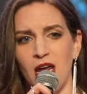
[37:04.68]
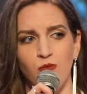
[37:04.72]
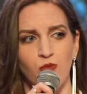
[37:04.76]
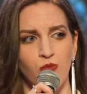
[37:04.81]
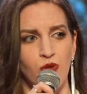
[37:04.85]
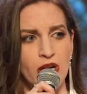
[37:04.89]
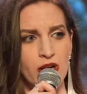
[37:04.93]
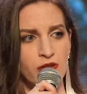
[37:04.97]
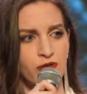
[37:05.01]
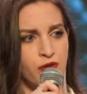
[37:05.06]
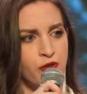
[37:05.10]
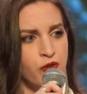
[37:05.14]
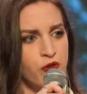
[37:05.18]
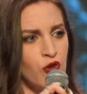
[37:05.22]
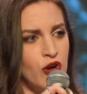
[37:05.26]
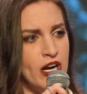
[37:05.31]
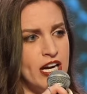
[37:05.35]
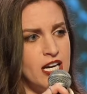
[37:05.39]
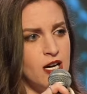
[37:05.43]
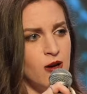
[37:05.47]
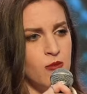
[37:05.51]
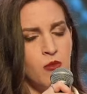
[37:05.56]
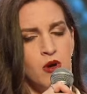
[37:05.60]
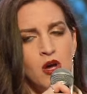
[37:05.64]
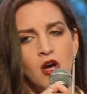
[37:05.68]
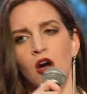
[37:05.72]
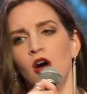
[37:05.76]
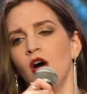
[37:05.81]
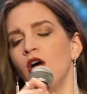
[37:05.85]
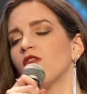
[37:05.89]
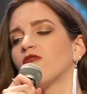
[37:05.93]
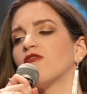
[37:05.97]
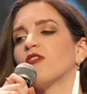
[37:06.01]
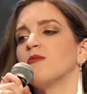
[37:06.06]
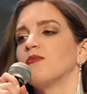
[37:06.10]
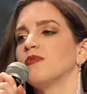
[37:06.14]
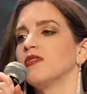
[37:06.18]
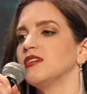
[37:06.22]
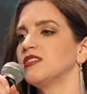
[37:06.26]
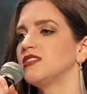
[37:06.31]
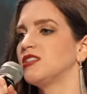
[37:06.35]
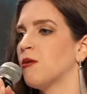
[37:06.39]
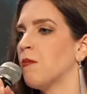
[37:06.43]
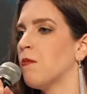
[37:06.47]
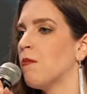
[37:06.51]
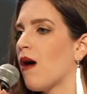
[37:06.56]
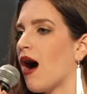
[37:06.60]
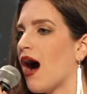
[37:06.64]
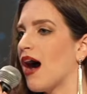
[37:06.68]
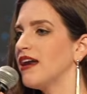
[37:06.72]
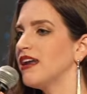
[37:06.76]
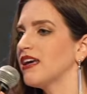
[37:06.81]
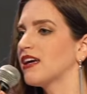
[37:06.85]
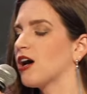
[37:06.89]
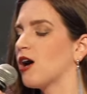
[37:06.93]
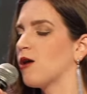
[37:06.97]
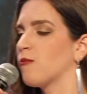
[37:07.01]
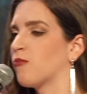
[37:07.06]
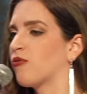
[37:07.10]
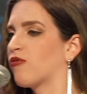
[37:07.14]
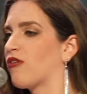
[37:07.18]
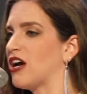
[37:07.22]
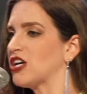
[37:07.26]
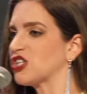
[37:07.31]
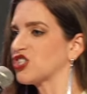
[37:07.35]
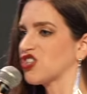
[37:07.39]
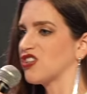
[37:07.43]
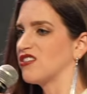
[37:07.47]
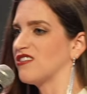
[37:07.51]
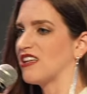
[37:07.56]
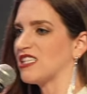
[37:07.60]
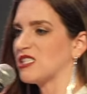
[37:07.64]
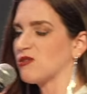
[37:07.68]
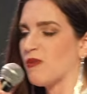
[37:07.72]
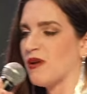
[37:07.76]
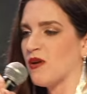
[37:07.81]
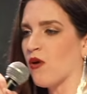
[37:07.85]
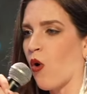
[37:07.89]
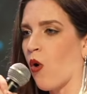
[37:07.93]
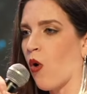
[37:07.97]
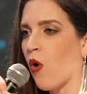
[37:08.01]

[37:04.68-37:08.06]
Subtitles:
and bring freedom from the demonic oppression that's been